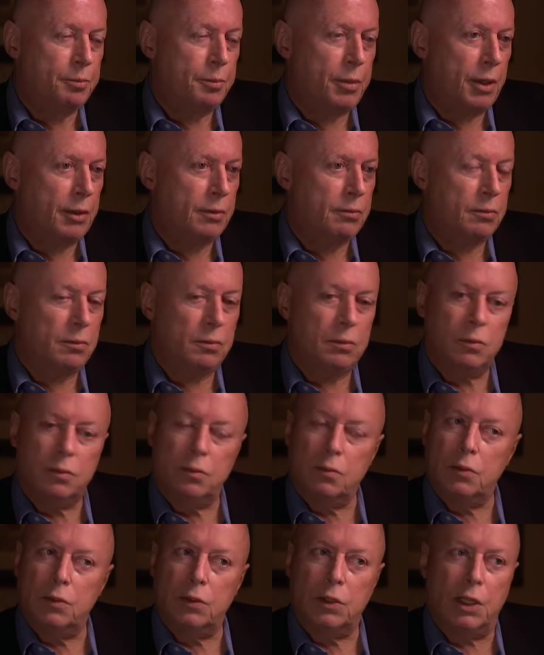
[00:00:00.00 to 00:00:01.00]
but
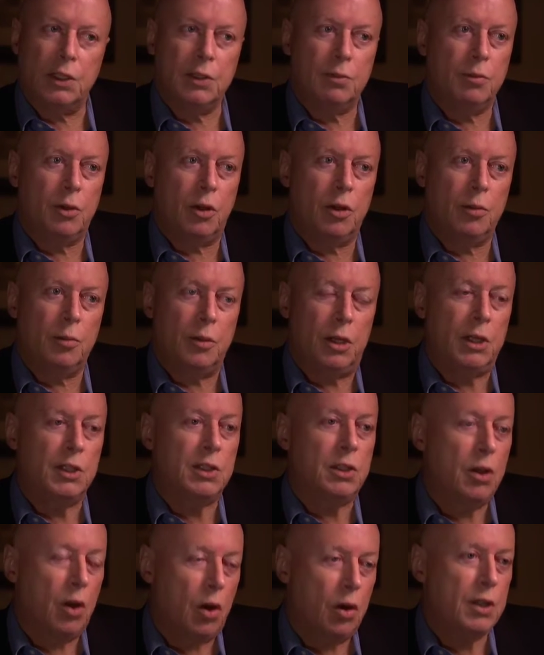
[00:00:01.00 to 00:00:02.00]
doesn't bother me
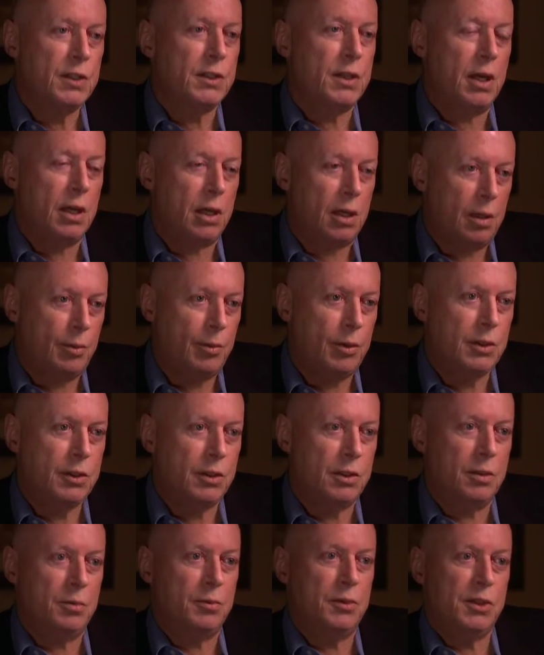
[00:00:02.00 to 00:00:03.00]
as long as they keep it
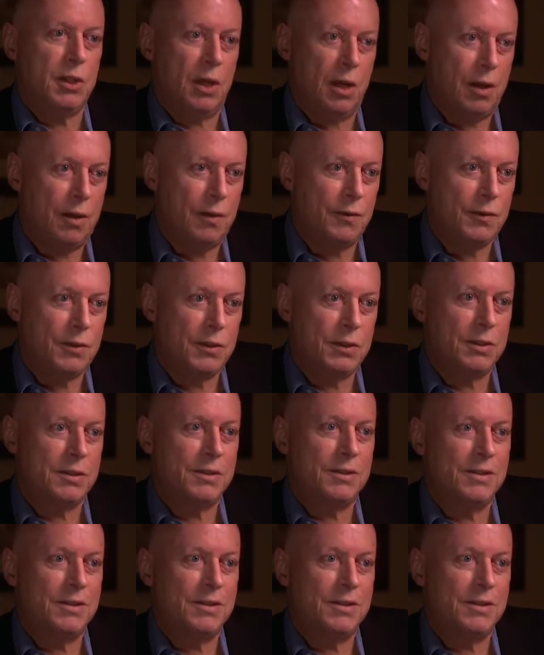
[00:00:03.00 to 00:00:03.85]
to themselves.